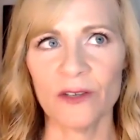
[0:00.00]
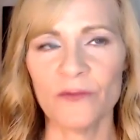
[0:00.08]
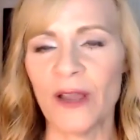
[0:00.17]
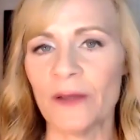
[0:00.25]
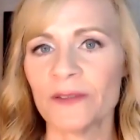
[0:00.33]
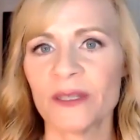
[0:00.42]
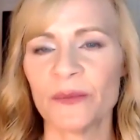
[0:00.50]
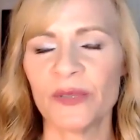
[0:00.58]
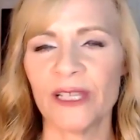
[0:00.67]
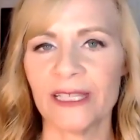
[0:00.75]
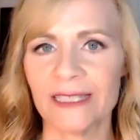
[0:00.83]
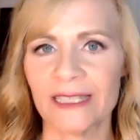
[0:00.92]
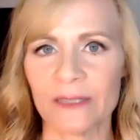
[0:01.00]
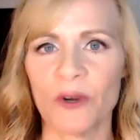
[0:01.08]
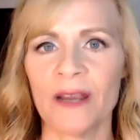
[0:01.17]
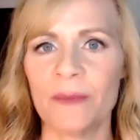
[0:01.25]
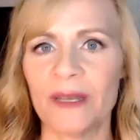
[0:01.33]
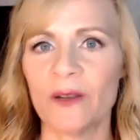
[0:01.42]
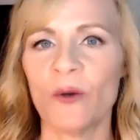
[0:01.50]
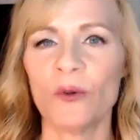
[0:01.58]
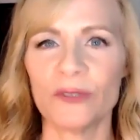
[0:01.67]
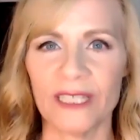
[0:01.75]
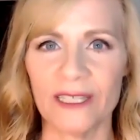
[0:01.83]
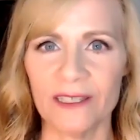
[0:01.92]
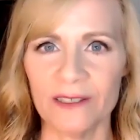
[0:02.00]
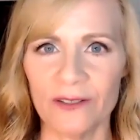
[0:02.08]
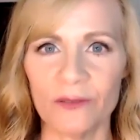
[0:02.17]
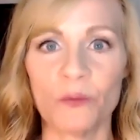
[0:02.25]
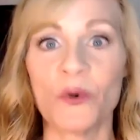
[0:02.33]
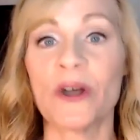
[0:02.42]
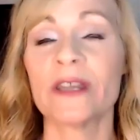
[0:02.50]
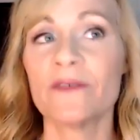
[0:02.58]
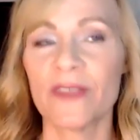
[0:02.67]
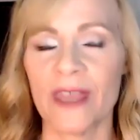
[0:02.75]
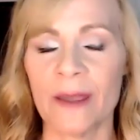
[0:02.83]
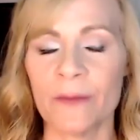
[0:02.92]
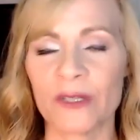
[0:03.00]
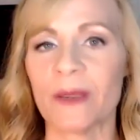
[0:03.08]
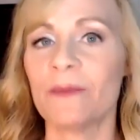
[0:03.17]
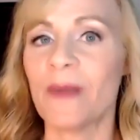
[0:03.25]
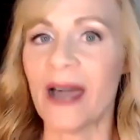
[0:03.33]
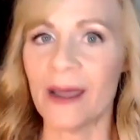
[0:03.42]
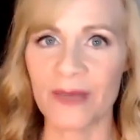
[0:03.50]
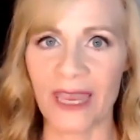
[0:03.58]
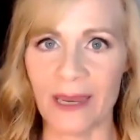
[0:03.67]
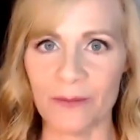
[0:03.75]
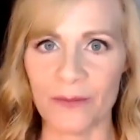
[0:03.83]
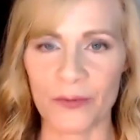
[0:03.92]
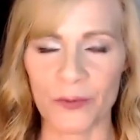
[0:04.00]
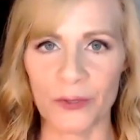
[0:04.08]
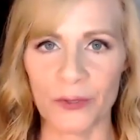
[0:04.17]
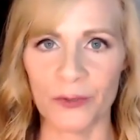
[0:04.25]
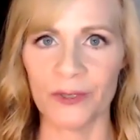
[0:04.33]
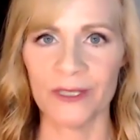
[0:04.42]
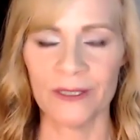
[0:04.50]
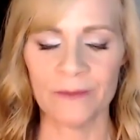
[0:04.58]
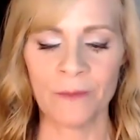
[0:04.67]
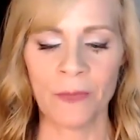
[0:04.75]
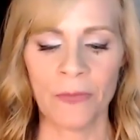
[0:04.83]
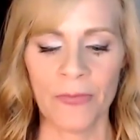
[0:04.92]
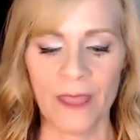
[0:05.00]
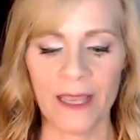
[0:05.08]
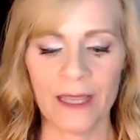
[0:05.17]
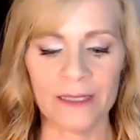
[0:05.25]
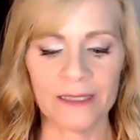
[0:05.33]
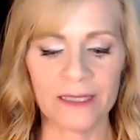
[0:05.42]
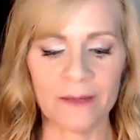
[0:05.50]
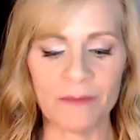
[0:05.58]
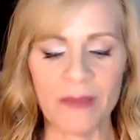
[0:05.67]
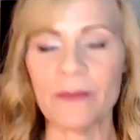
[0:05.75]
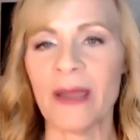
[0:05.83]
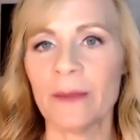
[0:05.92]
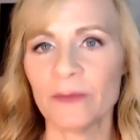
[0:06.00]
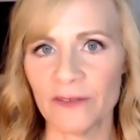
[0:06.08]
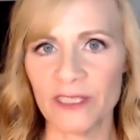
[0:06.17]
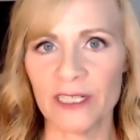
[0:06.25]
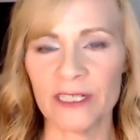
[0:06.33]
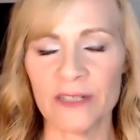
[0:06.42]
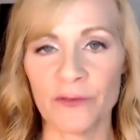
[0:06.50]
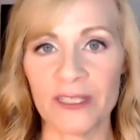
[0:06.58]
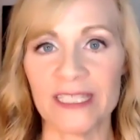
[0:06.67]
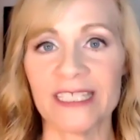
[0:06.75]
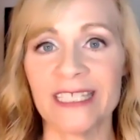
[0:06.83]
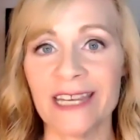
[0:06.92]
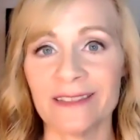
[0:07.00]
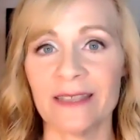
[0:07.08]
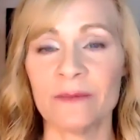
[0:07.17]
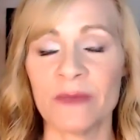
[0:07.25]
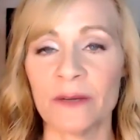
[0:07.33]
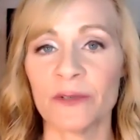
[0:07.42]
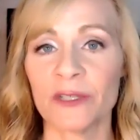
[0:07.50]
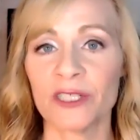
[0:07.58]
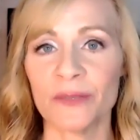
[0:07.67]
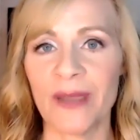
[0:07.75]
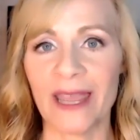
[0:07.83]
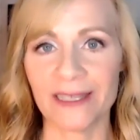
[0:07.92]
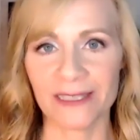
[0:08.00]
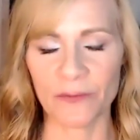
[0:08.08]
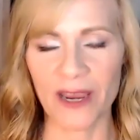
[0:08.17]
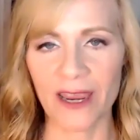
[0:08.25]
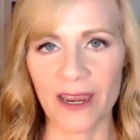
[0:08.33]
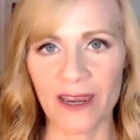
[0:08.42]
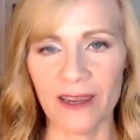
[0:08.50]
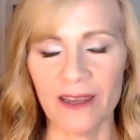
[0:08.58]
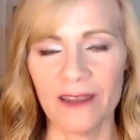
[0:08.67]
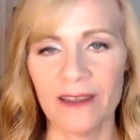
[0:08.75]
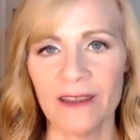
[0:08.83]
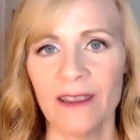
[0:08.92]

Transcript: you found some places where I'd been holding guilt. One of them was my mom came through, and my mom lived in a different state than me when she passed away.